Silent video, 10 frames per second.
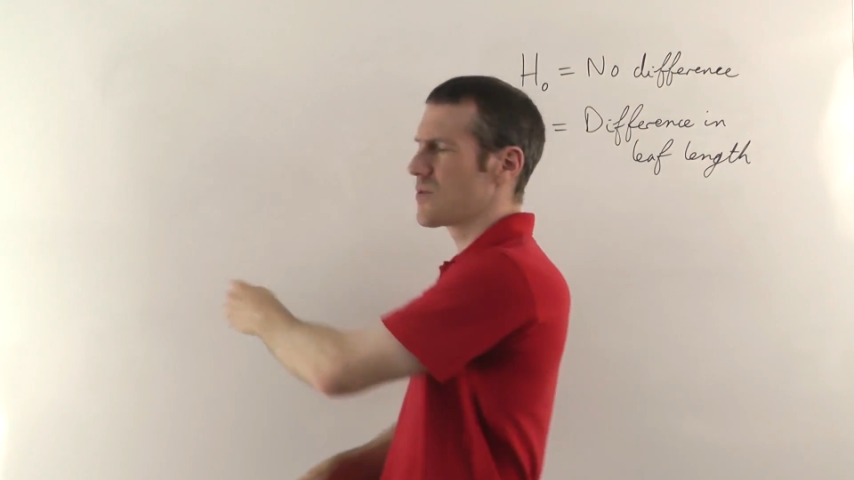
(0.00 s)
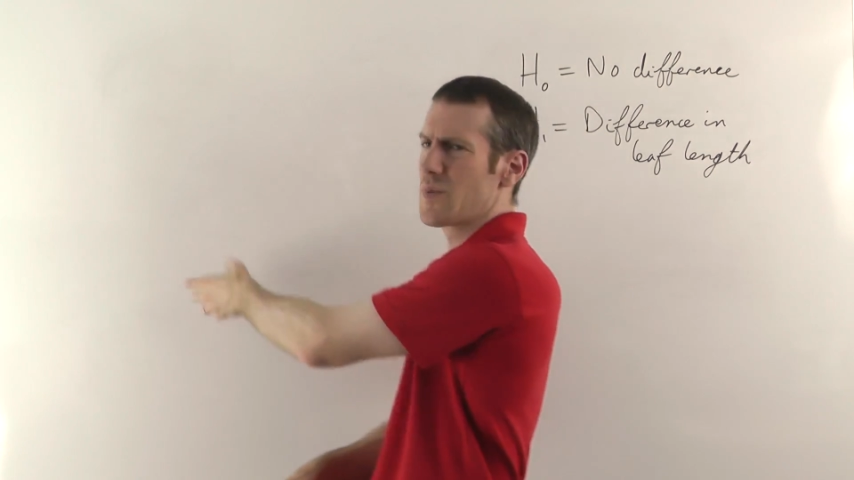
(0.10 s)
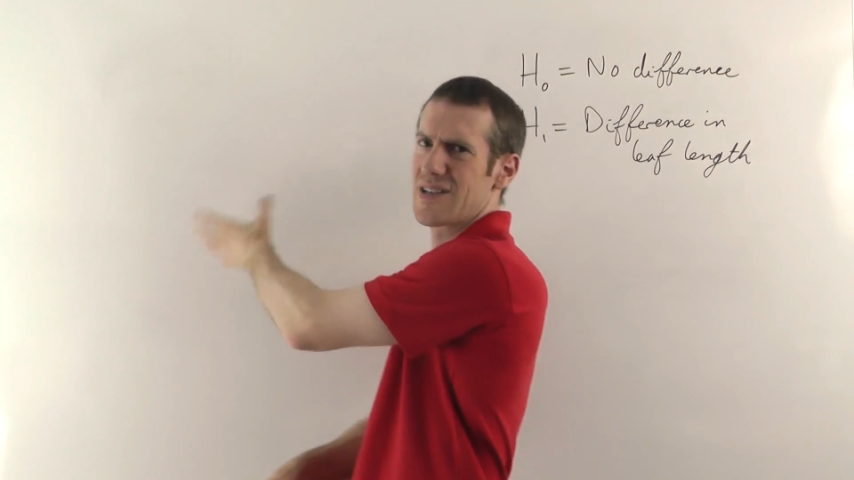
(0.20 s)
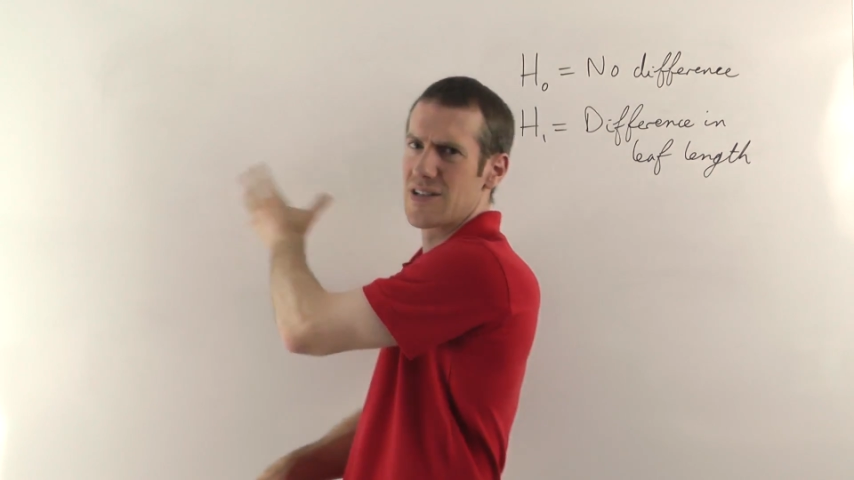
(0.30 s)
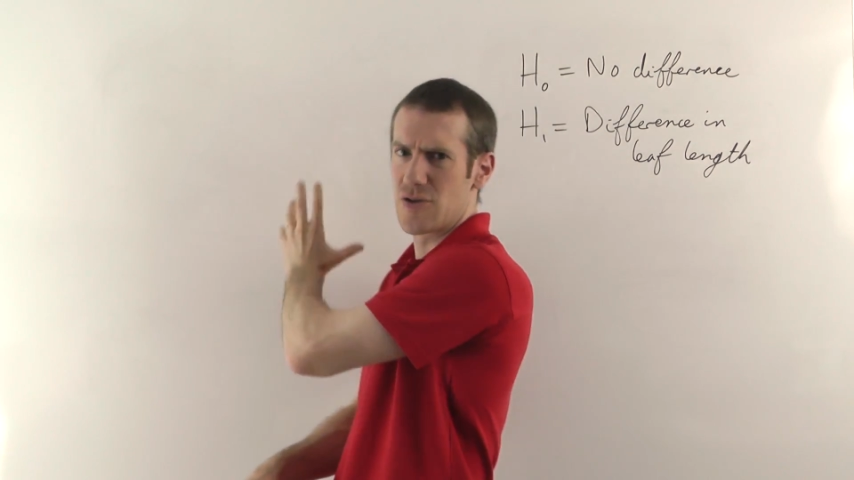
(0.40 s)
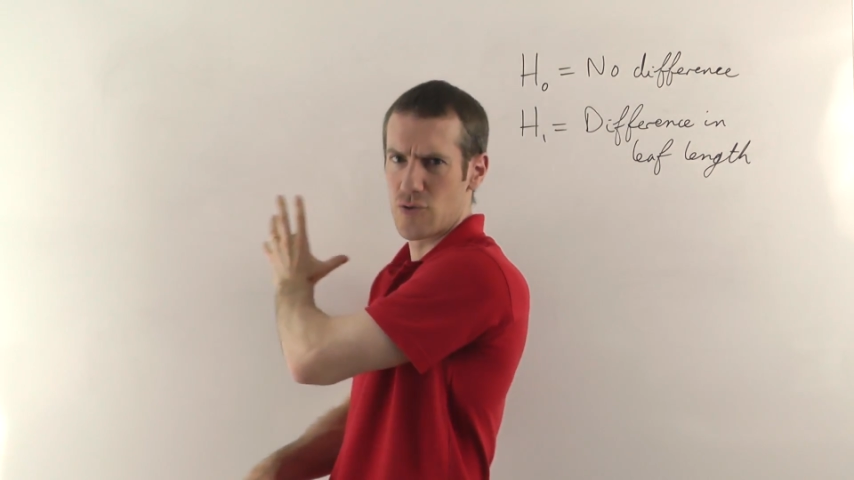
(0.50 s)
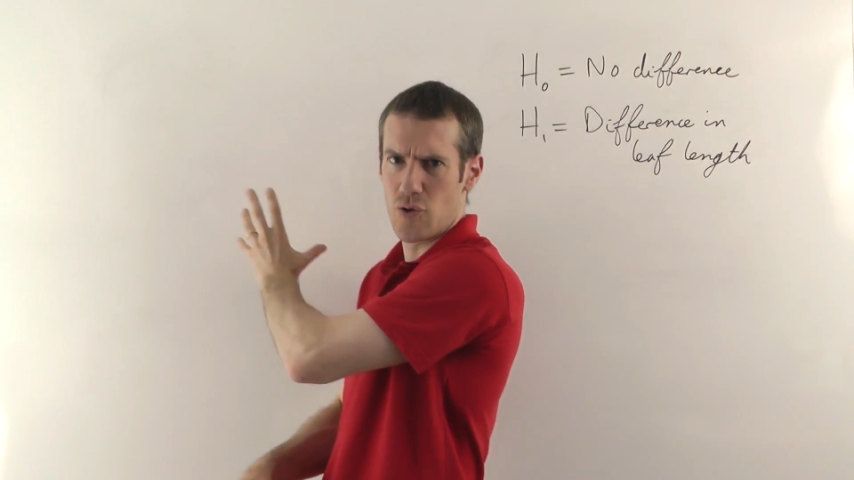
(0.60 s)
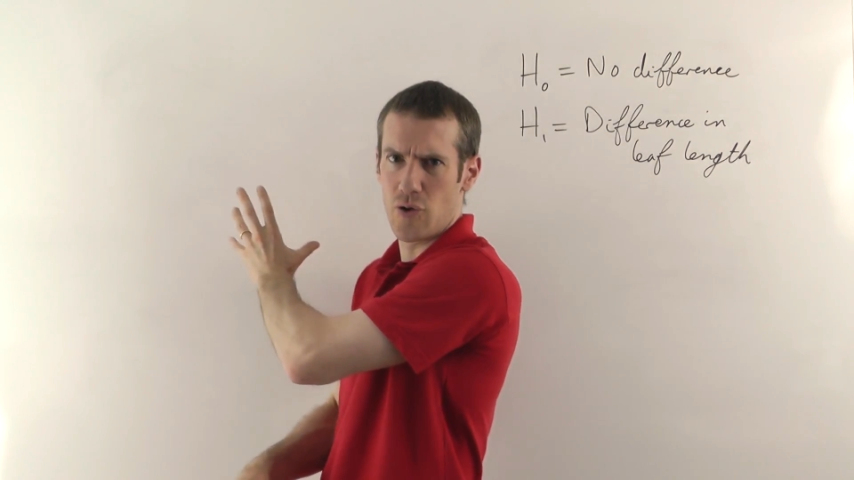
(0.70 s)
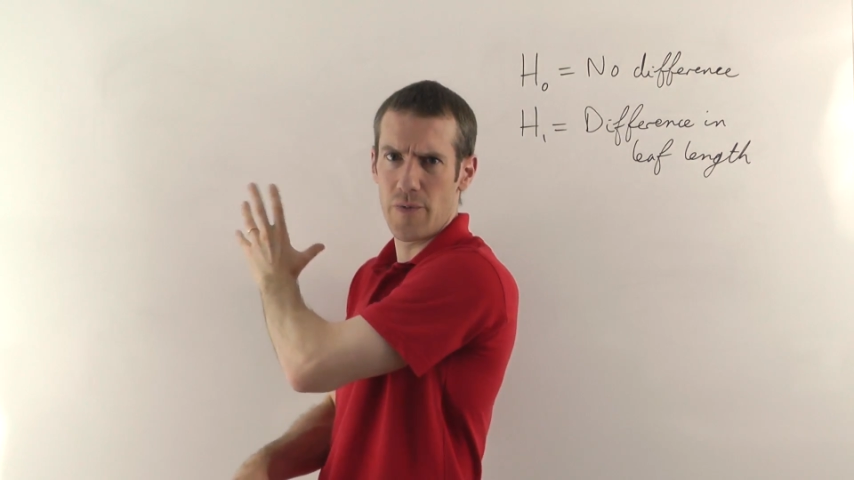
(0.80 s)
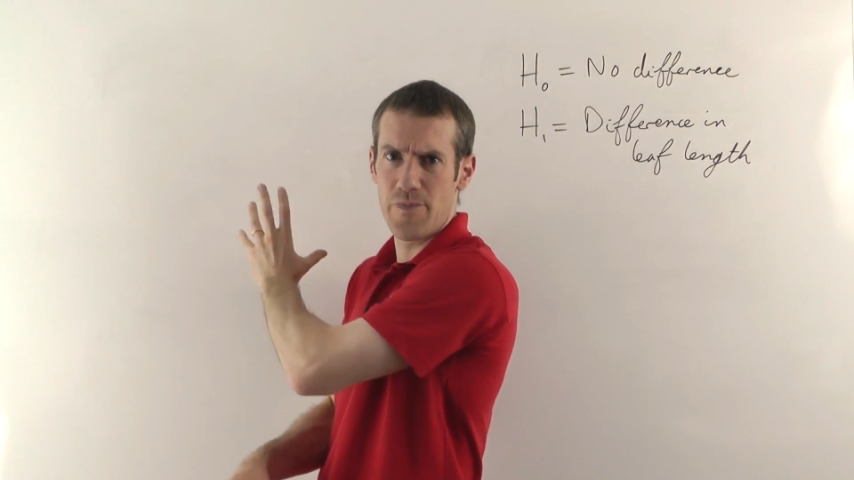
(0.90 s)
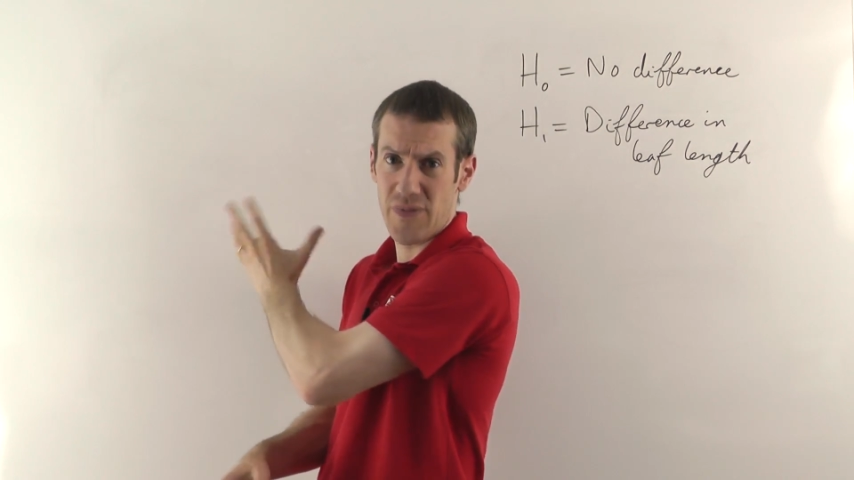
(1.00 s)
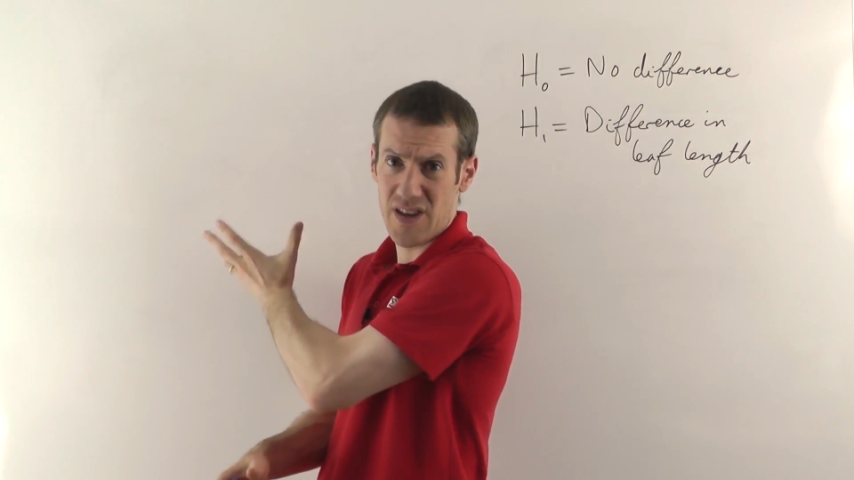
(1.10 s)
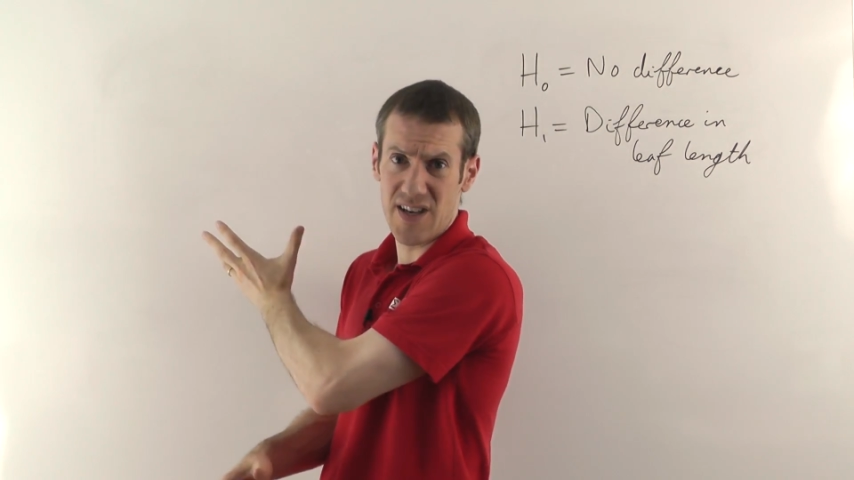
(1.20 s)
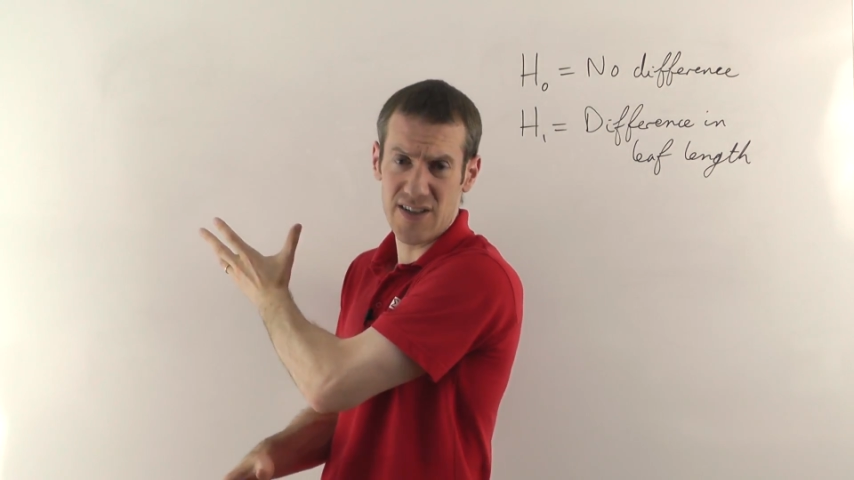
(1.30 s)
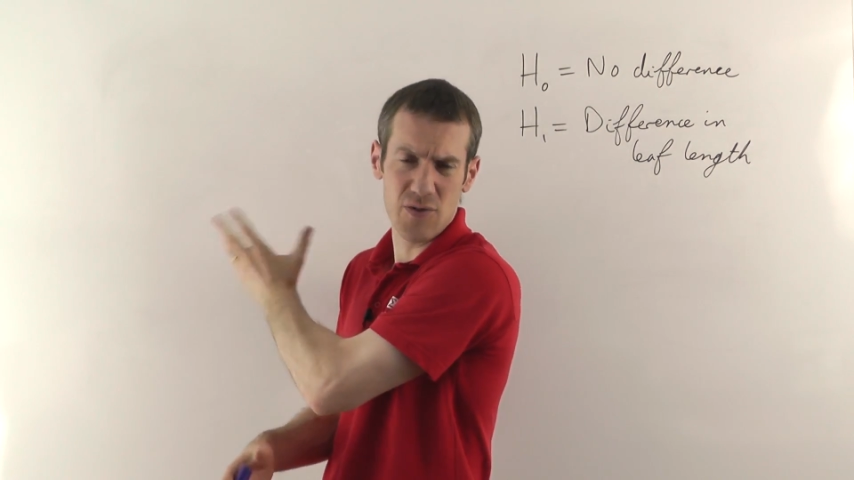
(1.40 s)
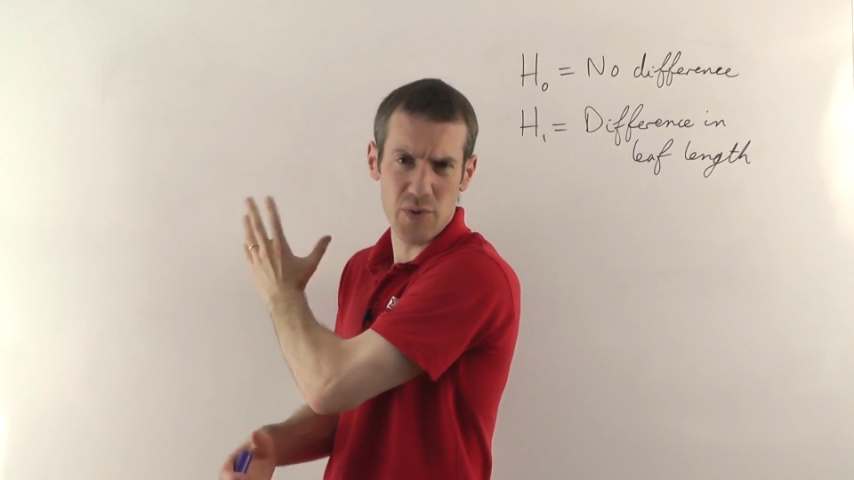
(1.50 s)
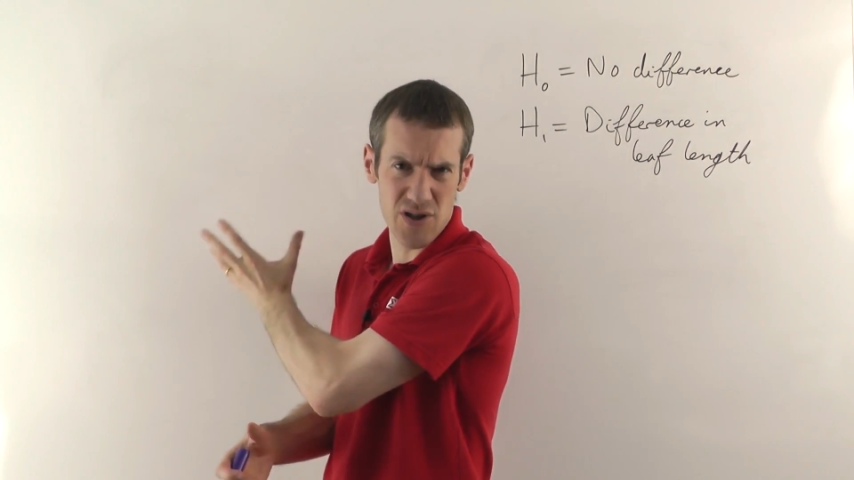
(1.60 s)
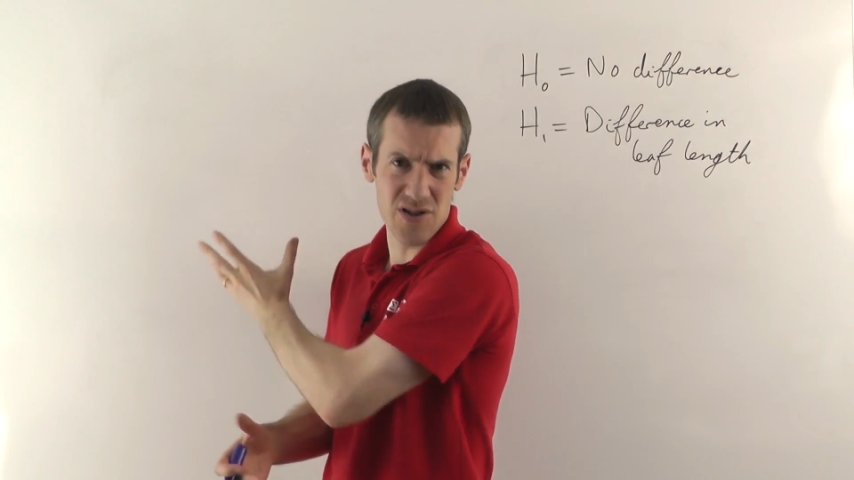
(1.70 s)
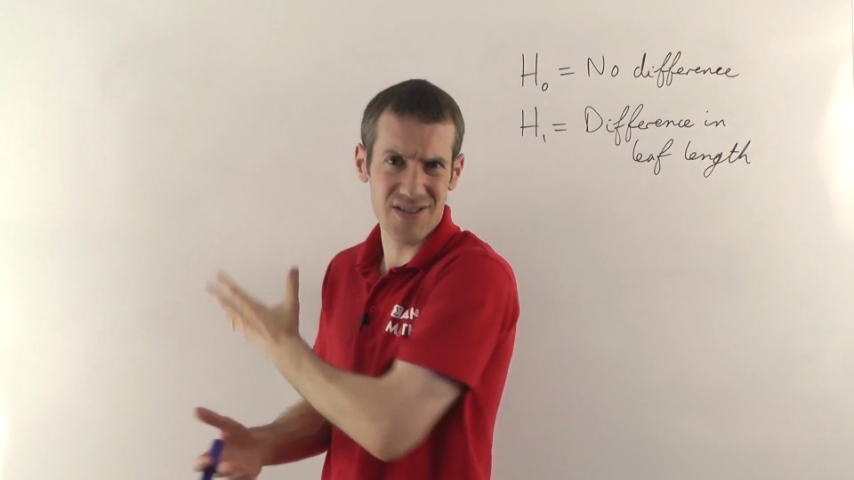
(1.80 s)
when we actually draw the distribution.